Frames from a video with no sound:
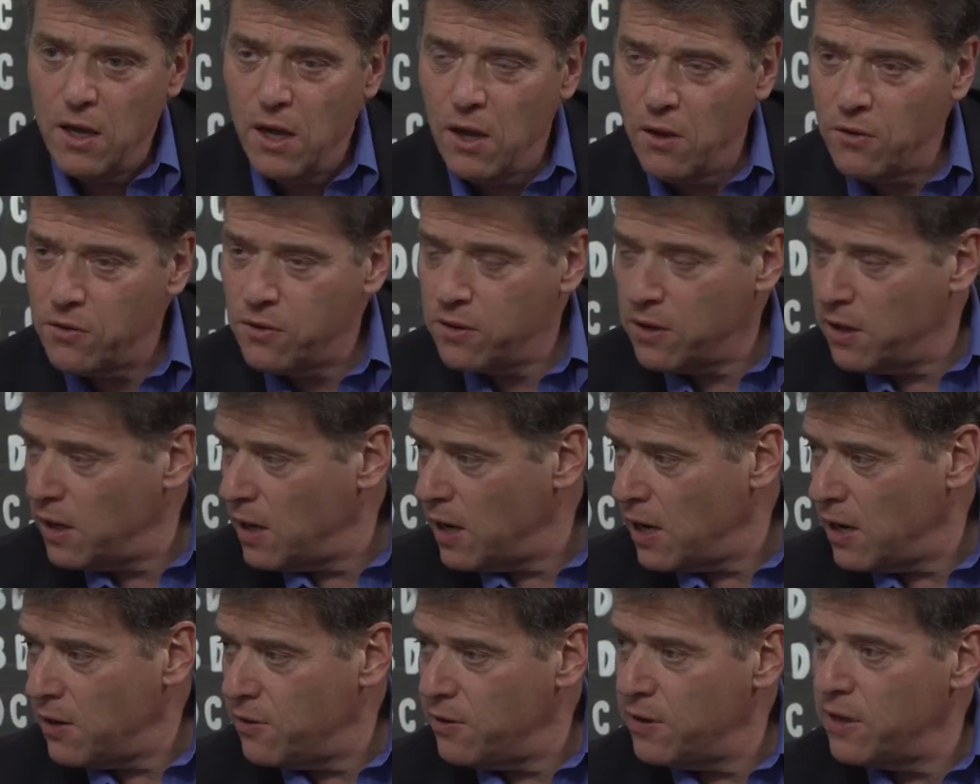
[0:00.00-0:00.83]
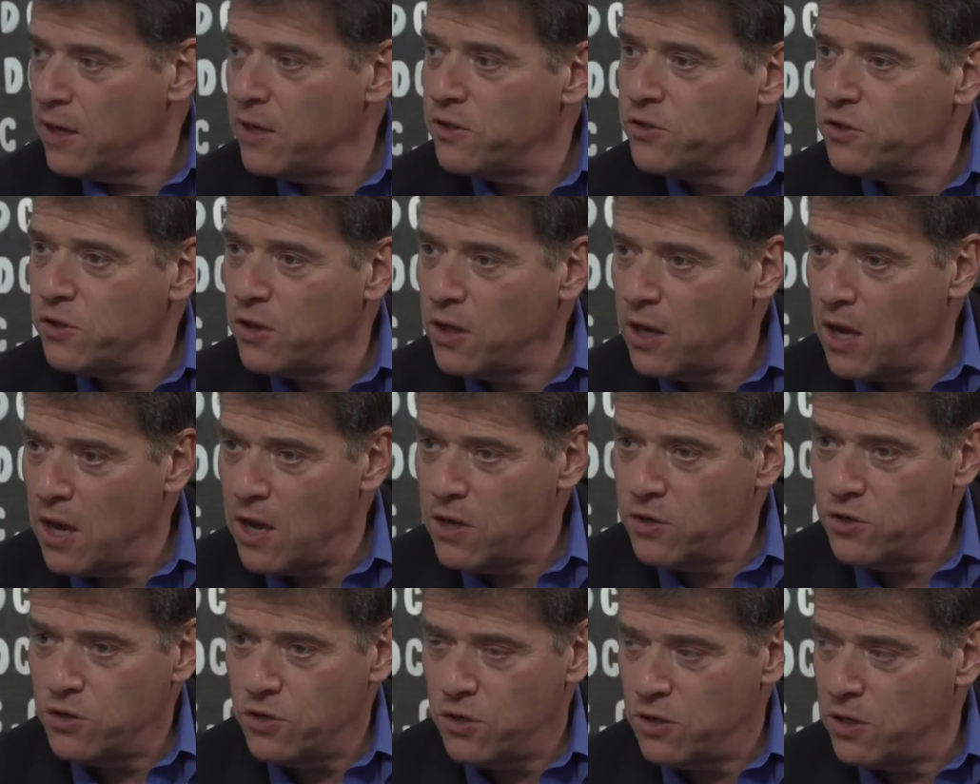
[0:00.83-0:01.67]
healthcare, in
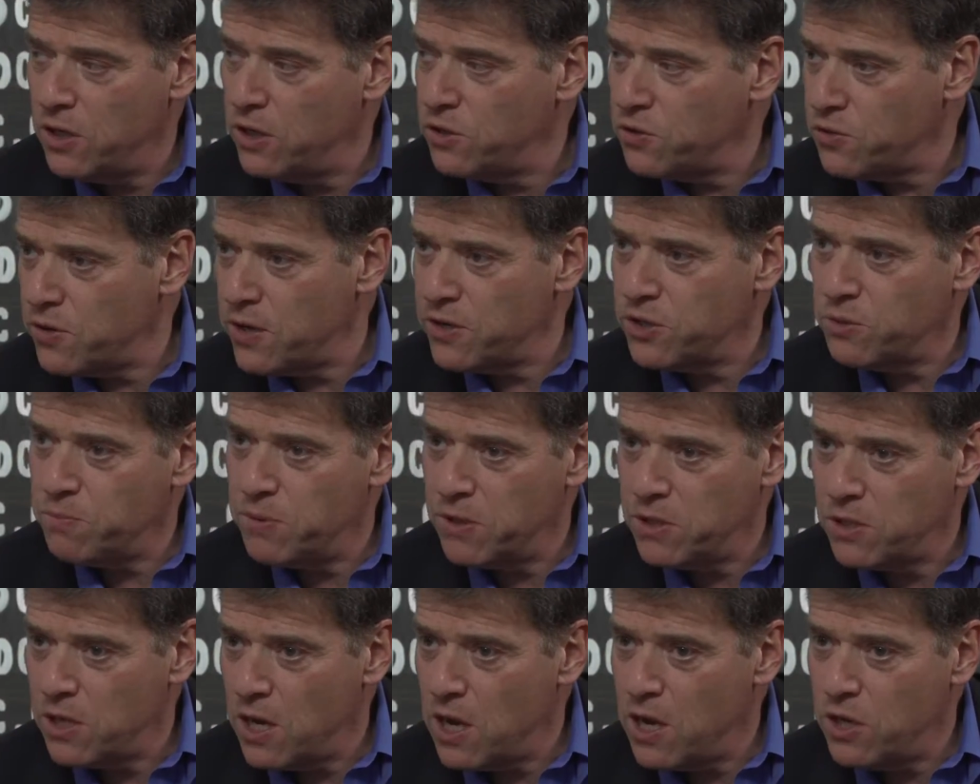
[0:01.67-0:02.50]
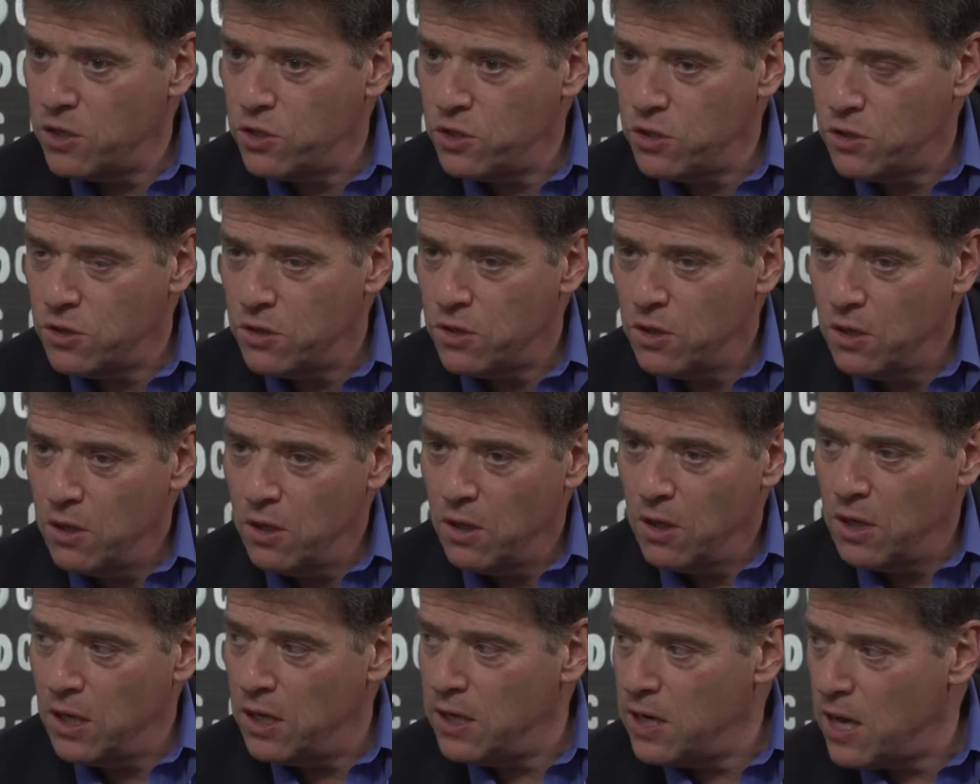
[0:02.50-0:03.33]
education, in transportation,
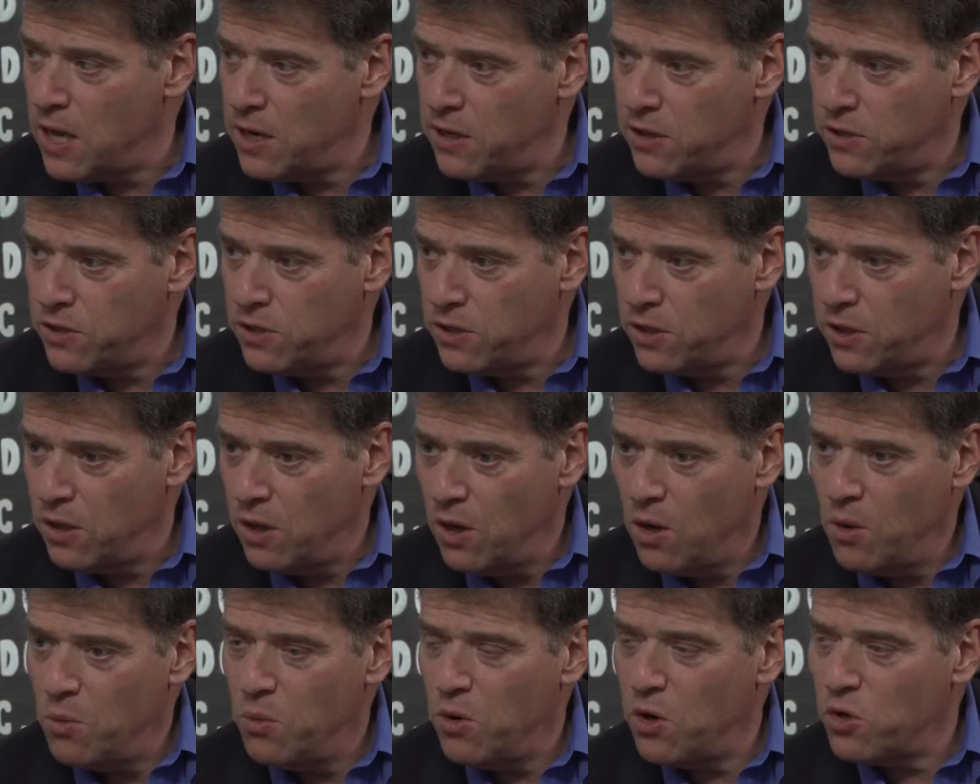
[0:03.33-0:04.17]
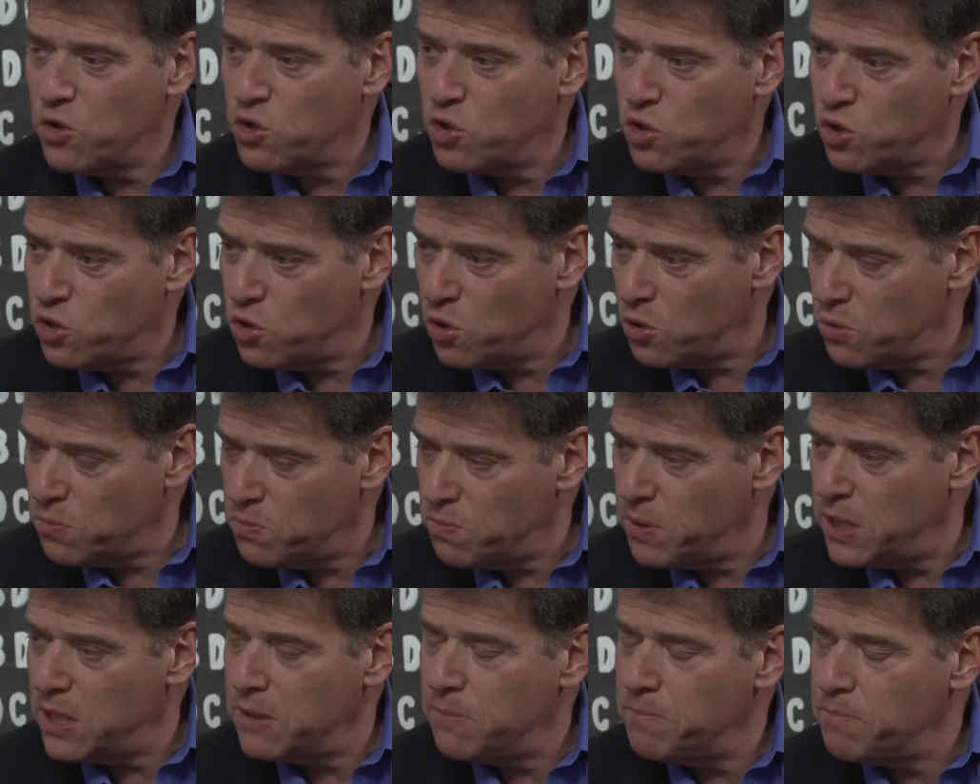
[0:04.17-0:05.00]
in energy? What
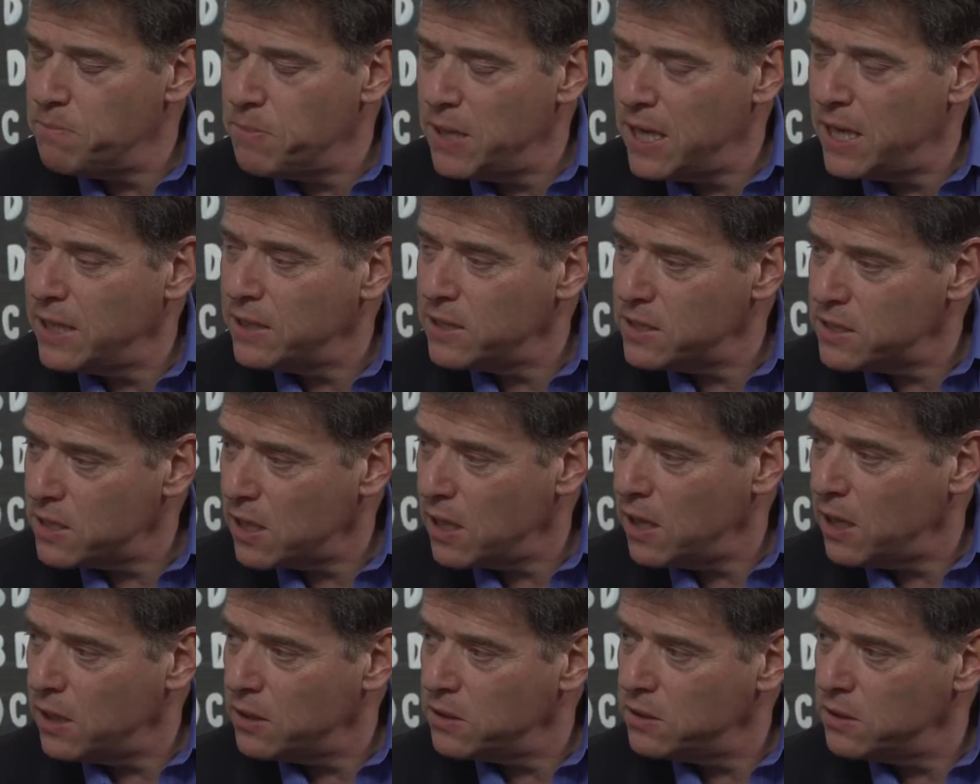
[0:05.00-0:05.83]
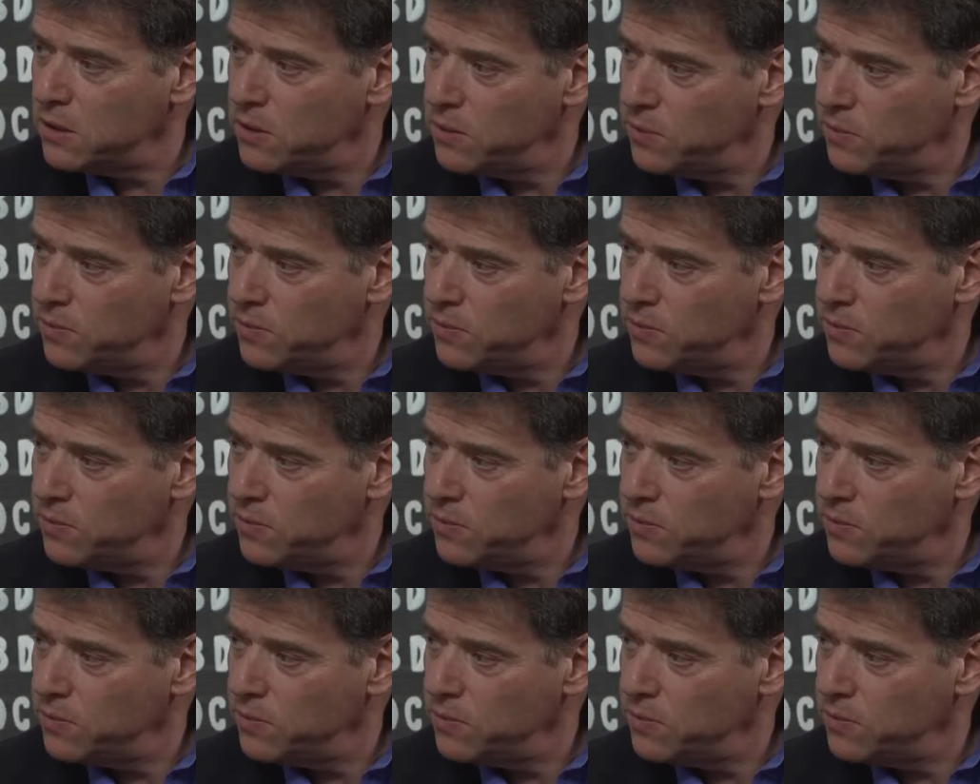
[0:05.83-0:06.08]
should be being discussed?